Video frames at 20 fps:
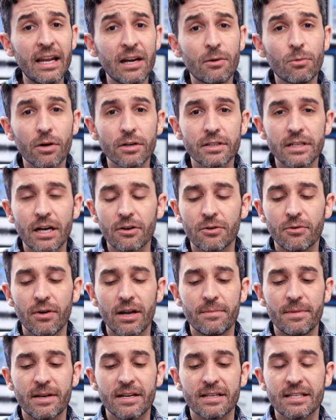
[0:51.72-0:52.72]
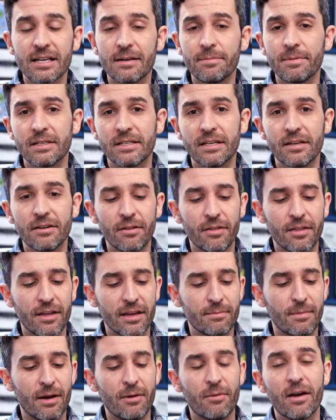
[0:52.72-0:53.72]
And it worked out great because up until
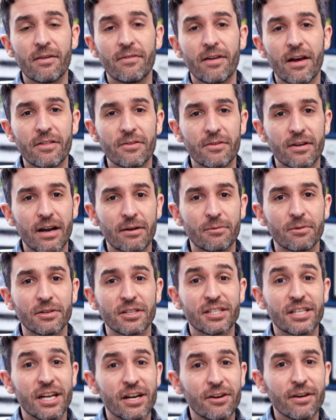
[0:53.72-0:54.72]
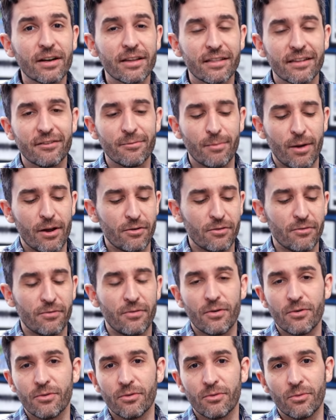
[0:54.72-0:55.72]
then, my wife Heather and I were sharing this
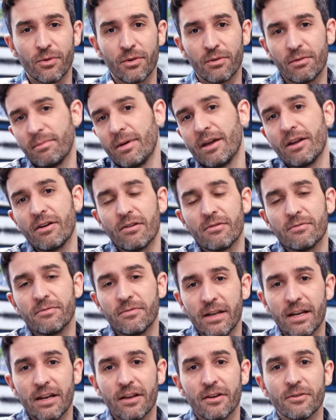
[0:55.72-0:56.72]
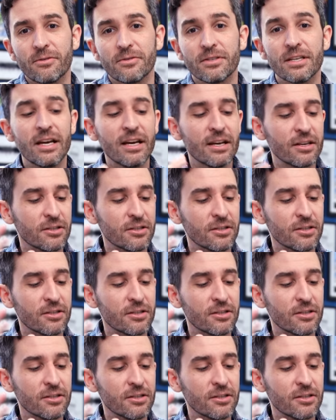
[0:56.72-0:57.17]
microphone when we made our videos.